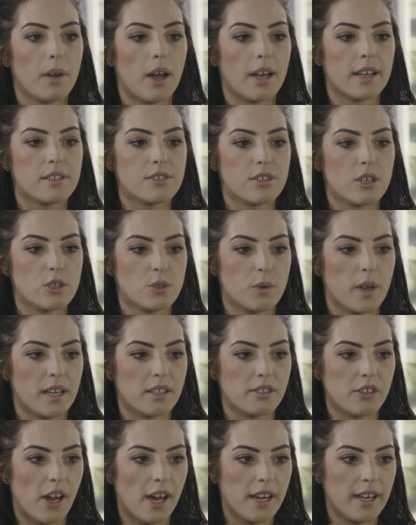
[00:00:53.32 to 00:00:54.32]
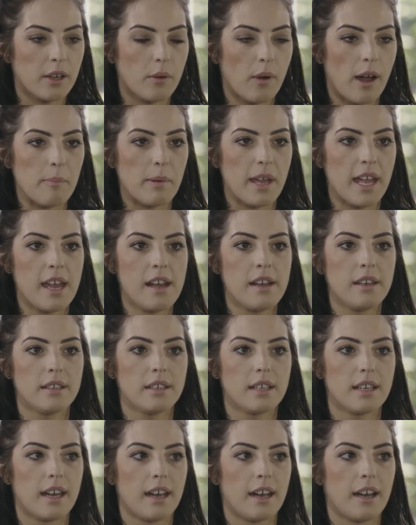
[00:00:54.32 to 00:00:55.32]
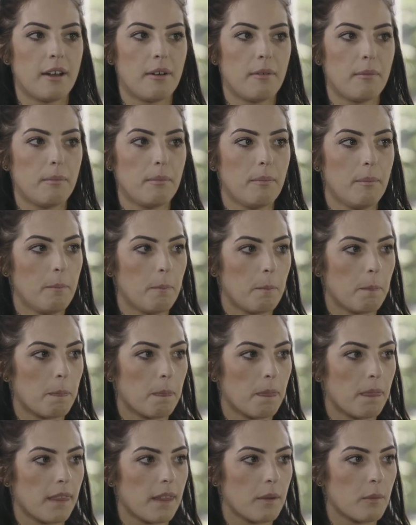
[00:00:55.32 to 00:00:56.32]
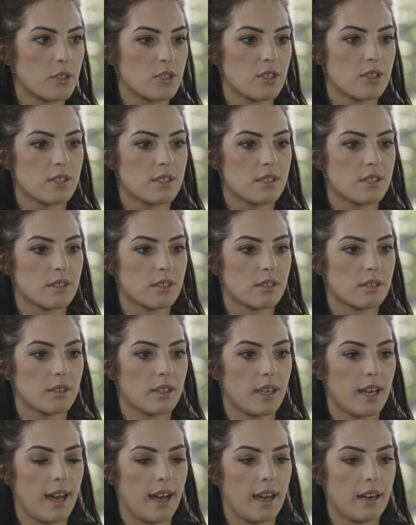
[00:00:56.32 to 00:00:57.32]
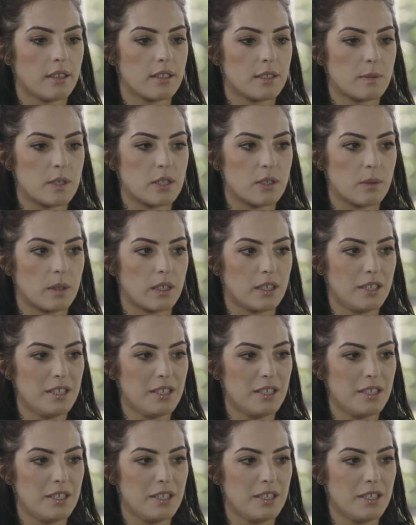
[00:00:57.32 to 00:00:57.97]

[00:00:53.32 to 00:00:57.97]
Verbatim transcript: I get social anxiety quite bad. Um, which is hard, especially when